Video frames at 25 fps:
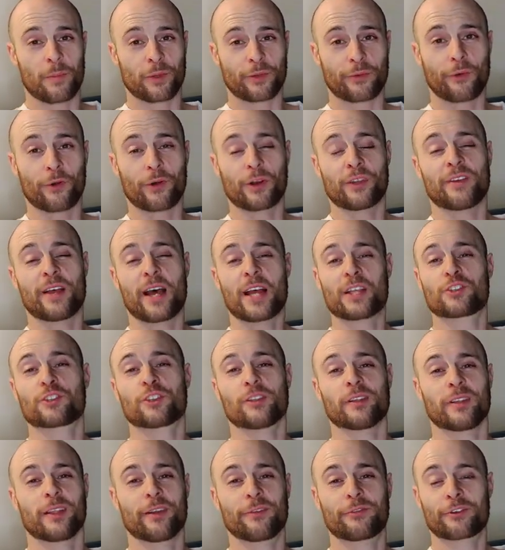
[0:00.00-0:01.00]
but for a
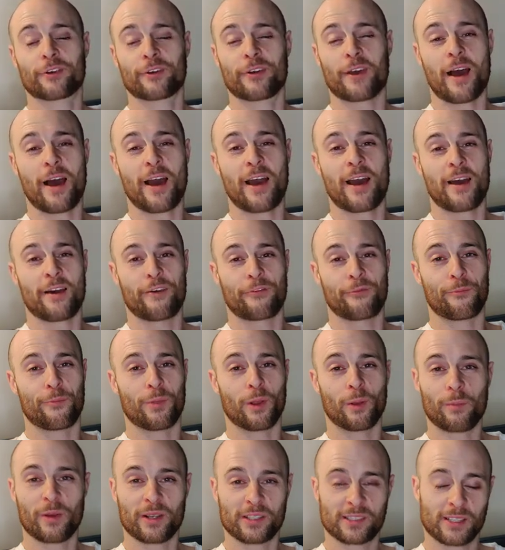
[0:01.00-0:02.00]
natural lifter, I have
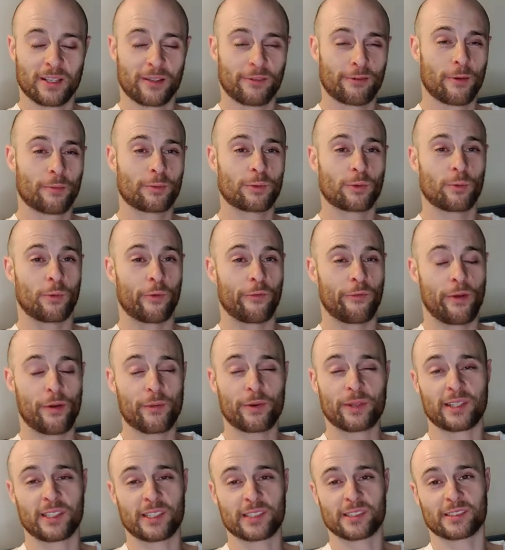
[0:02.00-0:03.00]
built myself up to a
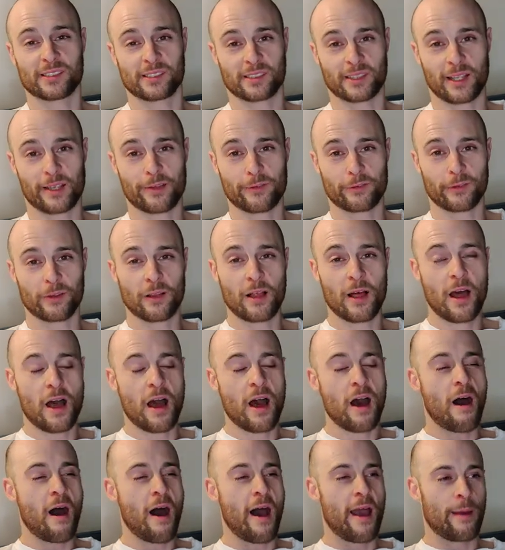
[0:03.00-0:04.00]
very decent level.
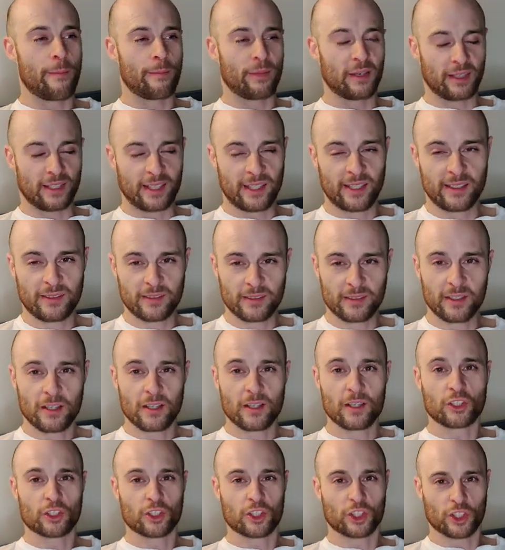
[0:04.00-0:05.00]
I am lean,
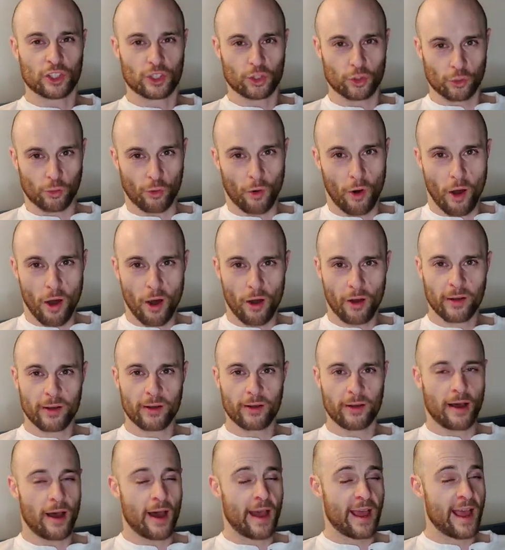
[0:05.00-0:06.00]

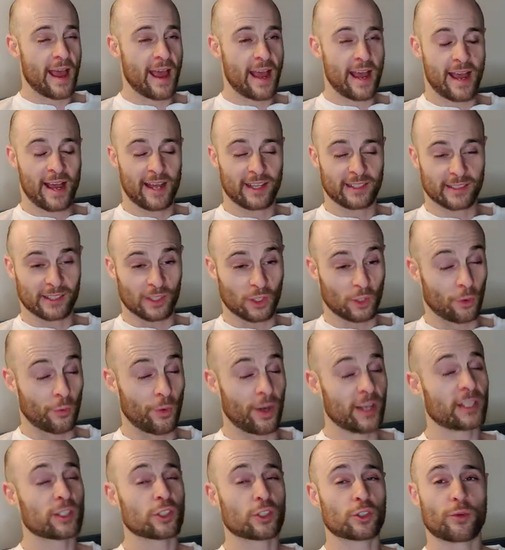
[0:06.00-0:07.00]
strong. I had
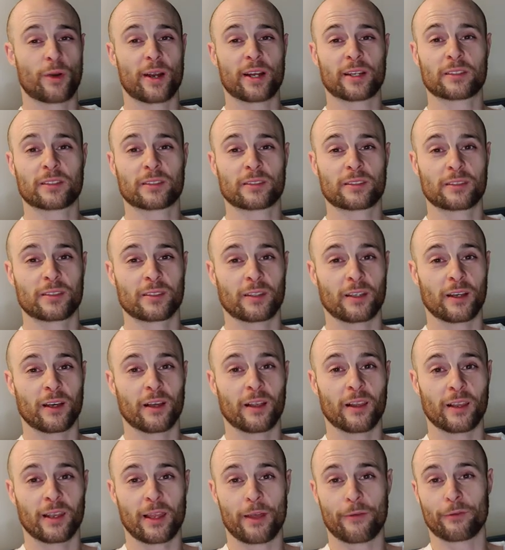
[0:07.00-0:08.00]
great strength
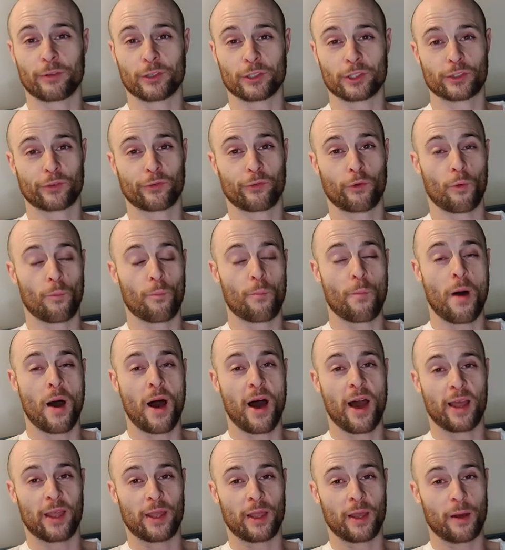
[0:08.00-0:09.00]
levels for
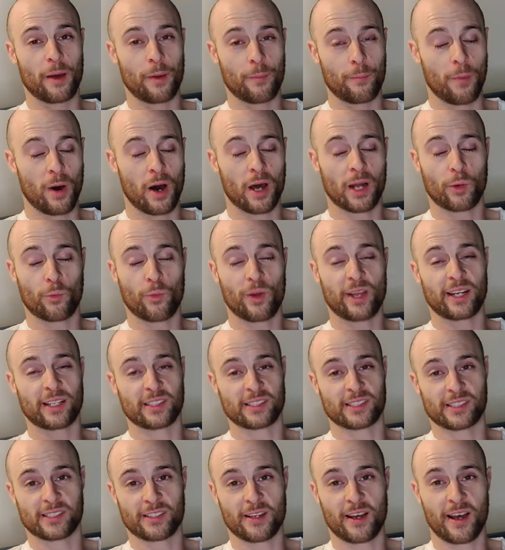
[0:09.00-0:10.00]
my body weight
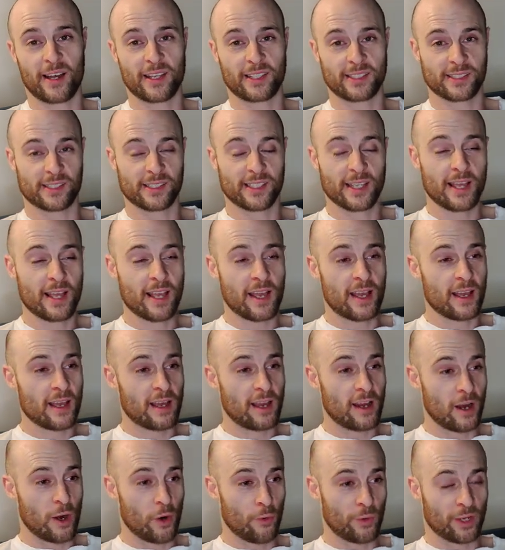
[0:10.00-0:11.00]
and size,
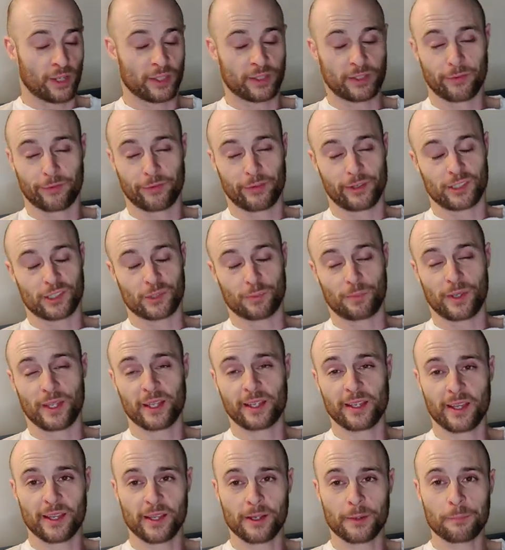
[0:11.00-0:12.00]
relatively
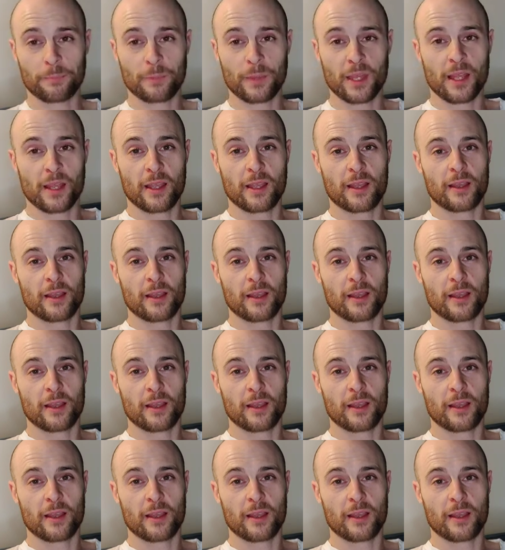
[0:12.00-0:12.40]
speaking.